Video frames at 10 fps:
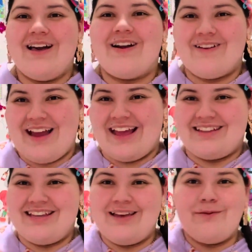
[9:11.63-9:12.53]
All
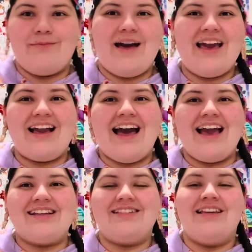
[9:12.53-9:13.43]
right. Bye,
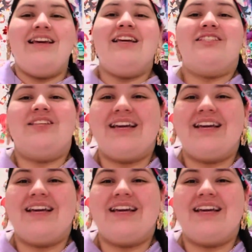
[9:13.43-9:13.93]
guys. See